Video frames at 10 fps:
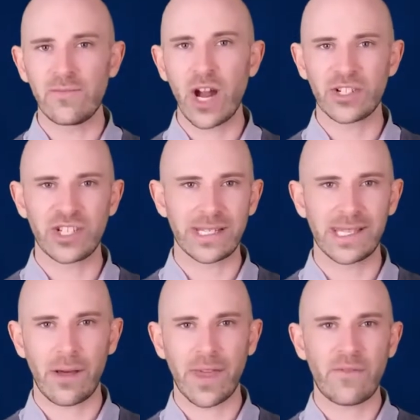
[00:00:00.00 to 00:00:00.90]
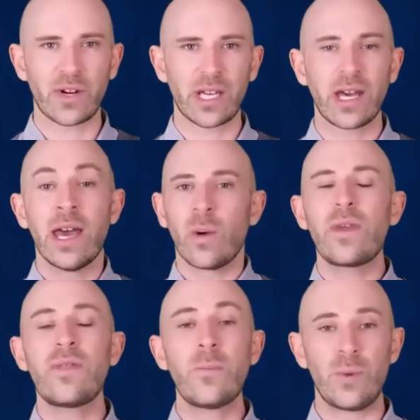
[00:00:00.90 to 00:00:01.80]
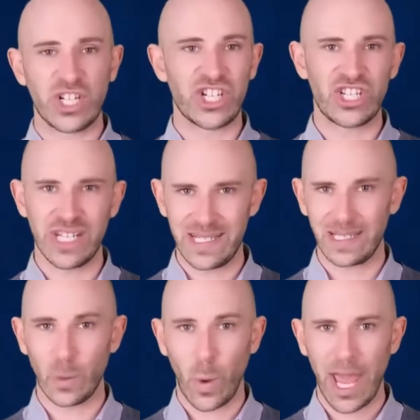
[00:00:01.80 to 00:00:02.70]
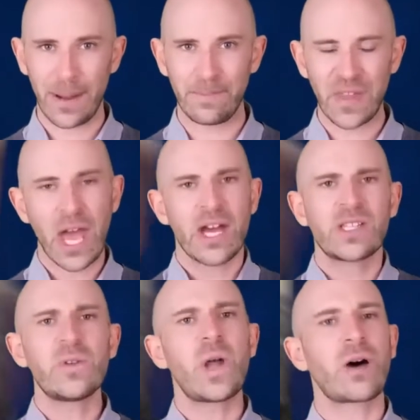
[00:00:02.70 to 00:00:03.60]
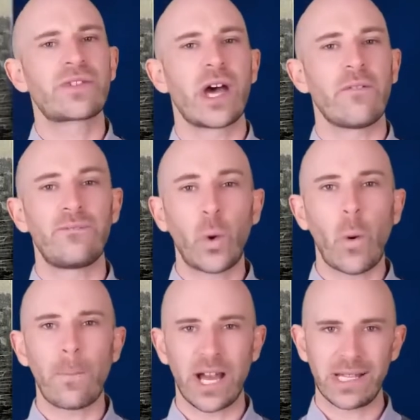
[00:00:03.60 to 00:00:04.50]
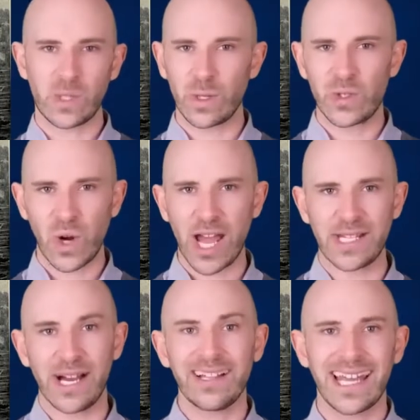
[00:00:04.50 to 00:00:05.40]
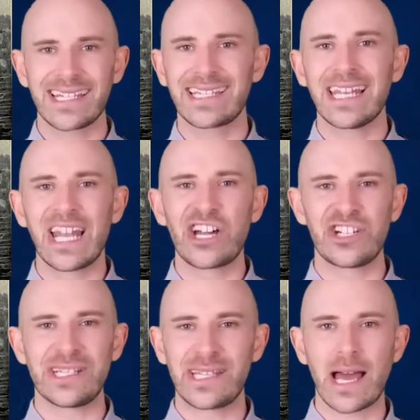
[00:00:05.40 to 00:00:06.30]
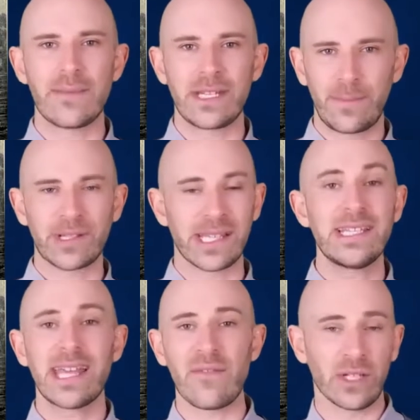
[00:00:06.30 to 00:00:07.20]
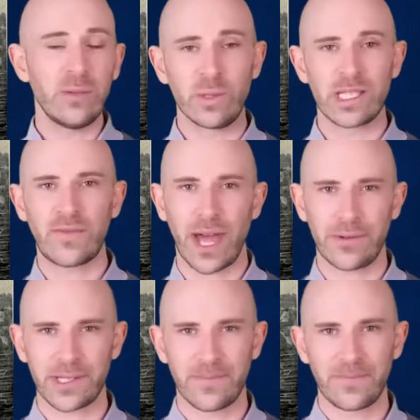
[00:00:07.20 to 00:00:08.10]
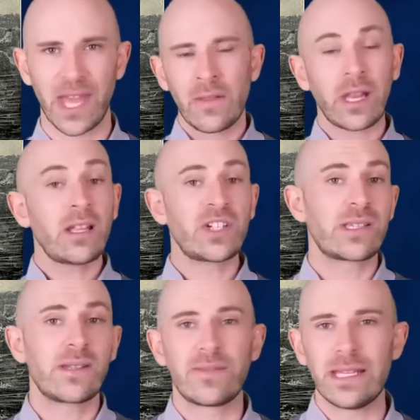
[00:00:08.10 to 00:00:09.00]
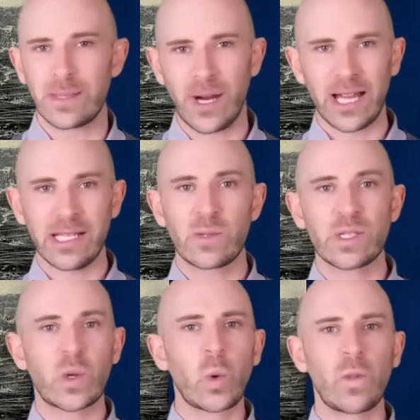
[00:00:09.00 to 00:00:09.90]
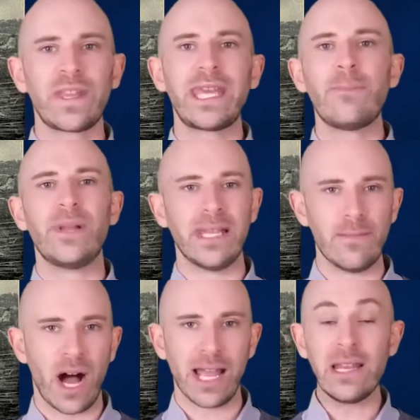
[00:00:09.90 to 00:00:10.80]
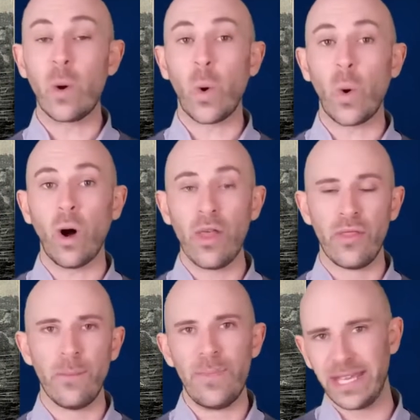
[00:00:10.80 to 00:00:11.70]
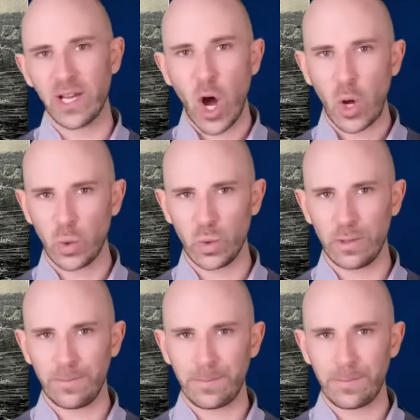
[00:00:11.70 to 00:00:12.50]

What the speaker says: a rush in South Africa, with the British leading the way. Soon after, four mines were dry dug and the largest diamond deposit ever was found. The largest of these mines was called the Kimberley Mine, or the Big Hole.